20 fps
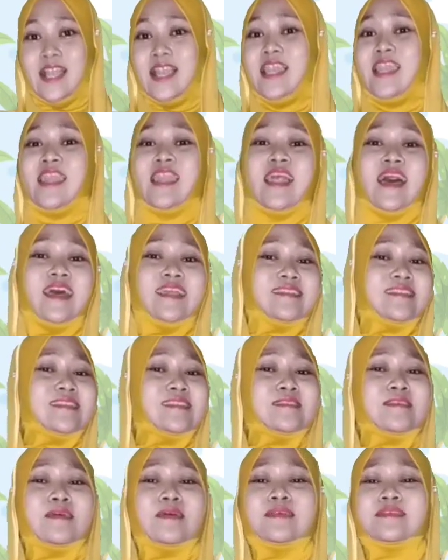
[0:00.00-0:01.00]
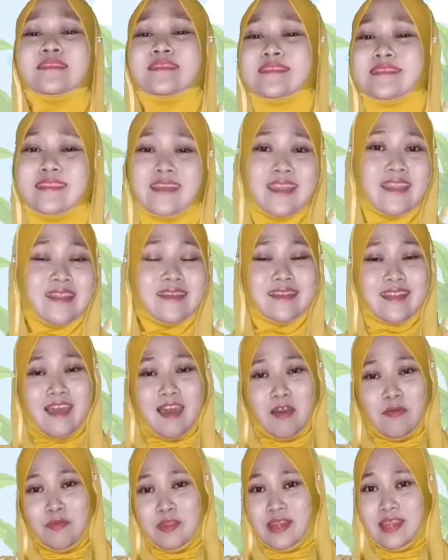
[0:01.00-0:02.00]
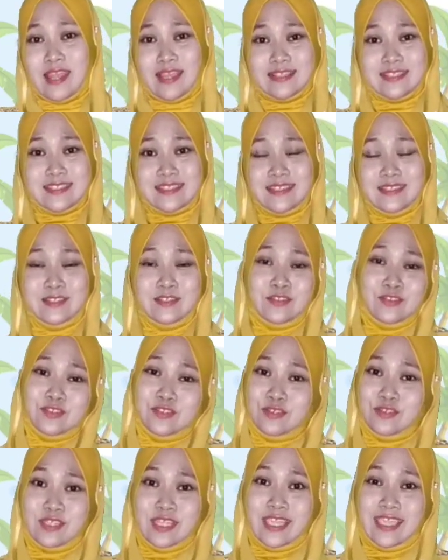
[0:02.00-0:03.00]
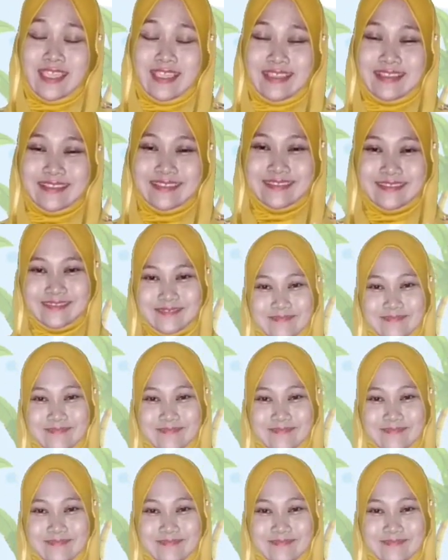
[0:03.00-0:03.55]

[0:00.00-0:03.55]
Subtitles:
Let's start our lesson today.